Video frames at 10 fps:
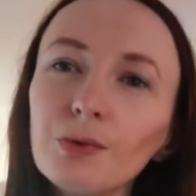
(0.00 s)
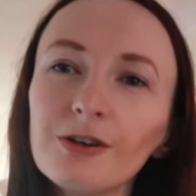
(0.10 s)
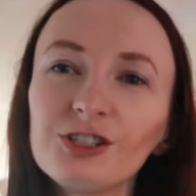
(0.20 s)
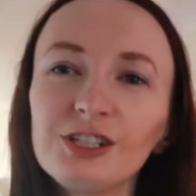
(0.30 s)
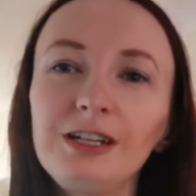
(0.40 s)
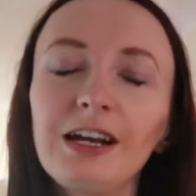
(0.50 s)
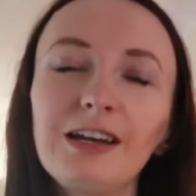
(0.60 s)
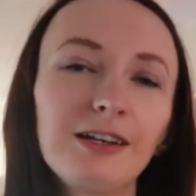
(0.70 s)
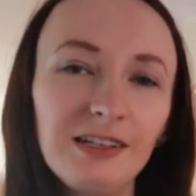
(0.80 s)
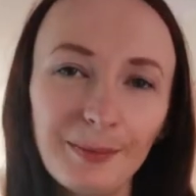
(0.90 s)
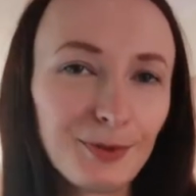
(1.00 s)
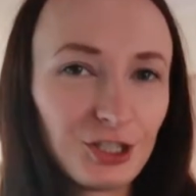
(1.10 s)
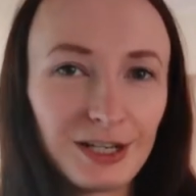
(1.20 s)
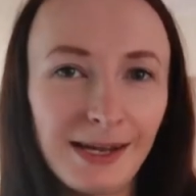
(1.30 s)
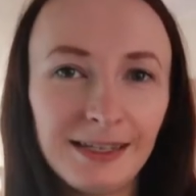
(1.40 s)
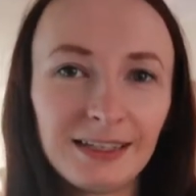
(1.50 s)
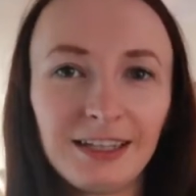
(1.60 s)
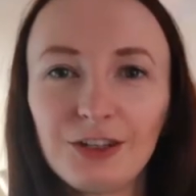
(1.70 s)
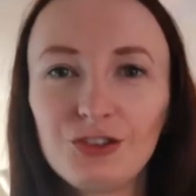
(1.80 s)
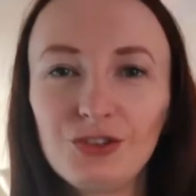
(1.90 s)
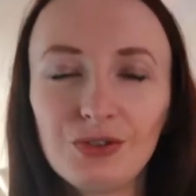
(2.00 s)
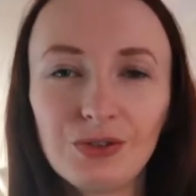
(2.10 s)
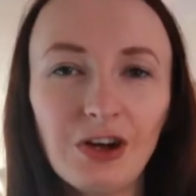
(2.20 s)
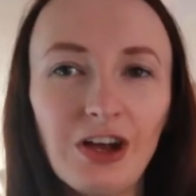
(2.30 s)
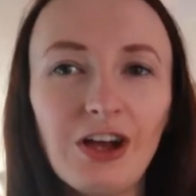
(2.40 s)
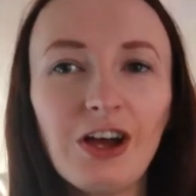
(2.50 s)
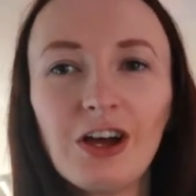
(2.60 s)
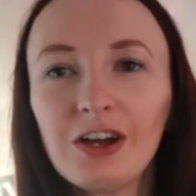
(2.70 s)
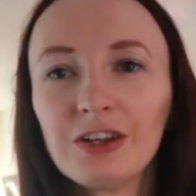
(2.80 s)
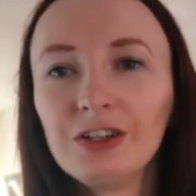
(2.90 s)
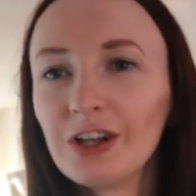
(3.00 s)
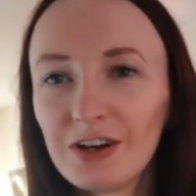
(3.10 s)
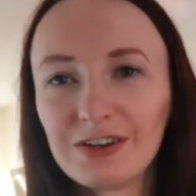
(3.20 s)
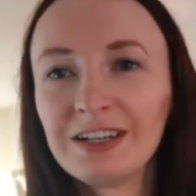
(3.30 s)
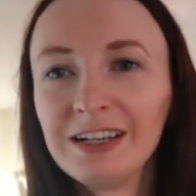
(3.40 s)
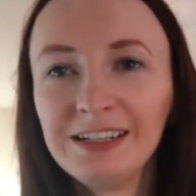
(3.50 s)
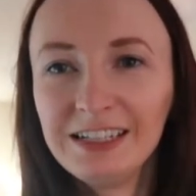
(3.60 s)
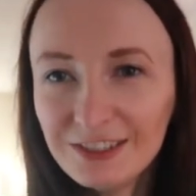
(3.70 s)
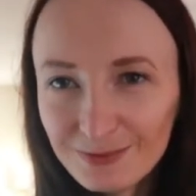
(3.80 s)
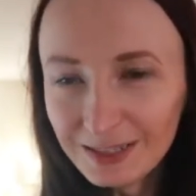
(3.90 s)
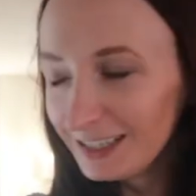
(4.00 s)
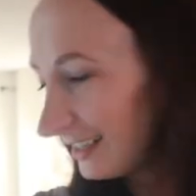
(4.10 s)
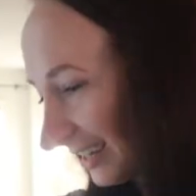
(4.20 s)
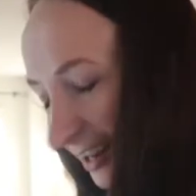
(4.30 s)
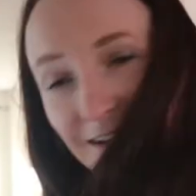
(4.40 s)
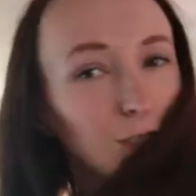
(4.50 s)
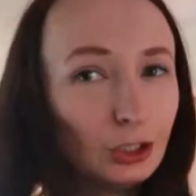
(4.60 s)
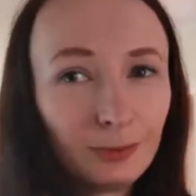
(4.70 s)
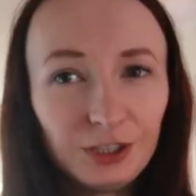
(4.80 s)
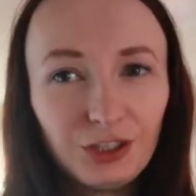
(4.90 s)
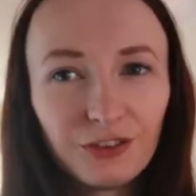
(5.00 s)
watching. I really appreciate it that you, you know, give me a little bit